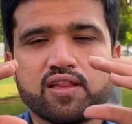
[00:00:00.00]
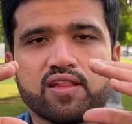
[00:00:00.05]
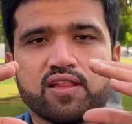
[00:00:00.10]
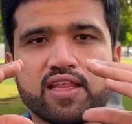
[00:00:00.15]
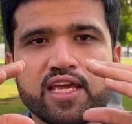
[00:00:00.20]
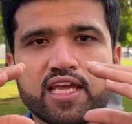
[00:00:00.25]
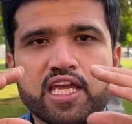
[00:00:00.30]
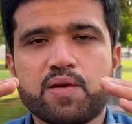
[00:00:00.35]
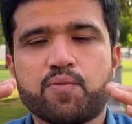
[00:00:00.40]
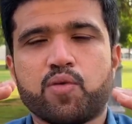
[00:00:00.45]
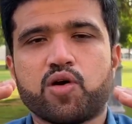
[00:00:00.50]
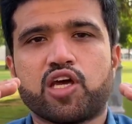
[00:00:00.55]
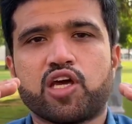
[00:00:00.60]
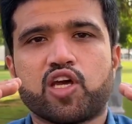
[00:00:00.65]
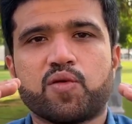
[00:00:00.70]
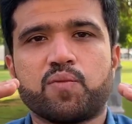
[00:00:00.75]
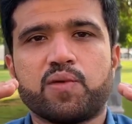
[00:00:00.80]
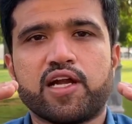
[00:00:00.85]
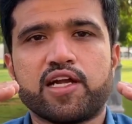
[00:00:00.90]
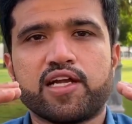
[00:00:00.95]
they keep on
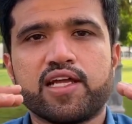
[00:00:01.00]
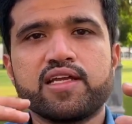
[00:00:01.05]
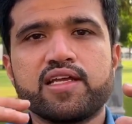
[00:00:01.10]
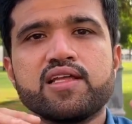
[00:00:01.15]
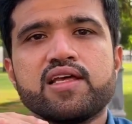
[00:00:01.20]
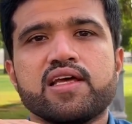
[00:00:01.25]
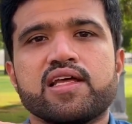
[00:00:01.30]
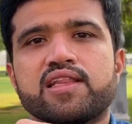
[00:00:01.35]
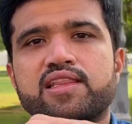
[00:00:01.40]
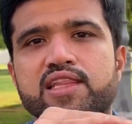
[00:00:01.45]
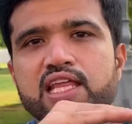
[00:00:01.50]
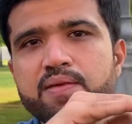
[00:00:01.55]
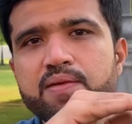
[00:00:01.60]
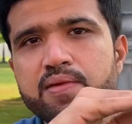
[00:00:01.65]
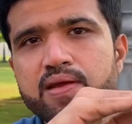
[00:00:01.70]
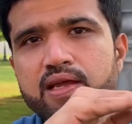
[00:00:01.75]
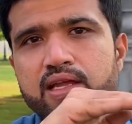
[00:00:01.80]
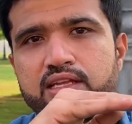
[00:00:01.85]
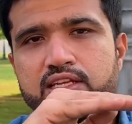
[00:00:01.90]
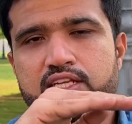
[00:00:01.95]
accumulating, they
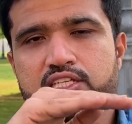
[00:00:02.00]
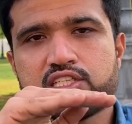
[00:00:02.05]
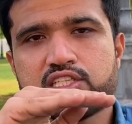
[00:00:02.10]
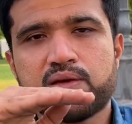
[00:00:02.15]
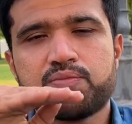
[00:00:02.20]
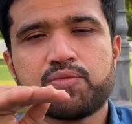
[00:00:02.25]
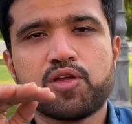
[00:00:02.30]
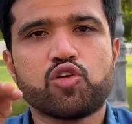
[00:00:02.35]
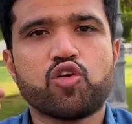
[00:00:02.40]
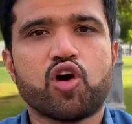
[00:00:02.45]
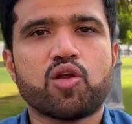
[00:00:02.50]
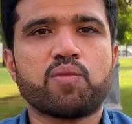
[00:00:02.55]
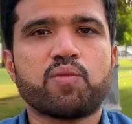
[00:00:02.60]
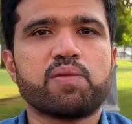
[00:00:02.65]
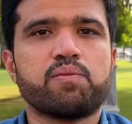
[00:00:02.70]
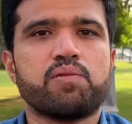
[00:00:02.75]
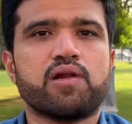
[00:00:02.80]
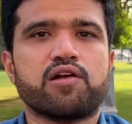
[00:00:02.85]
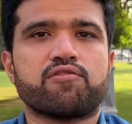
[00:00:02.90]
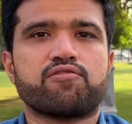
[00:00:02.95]
may disturb the normal
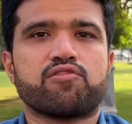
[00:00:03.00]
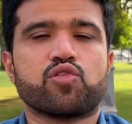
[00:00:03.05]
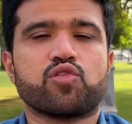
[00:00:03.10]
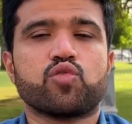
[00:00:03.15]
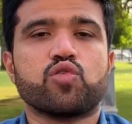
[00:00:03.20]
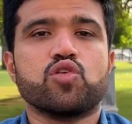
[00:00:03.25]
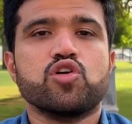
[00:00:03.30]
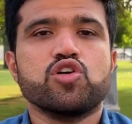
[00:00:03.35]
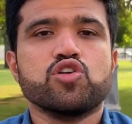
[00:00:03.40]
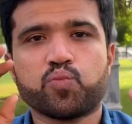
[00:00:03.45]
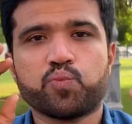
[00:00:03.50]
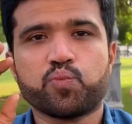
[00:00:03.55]
blood flow. To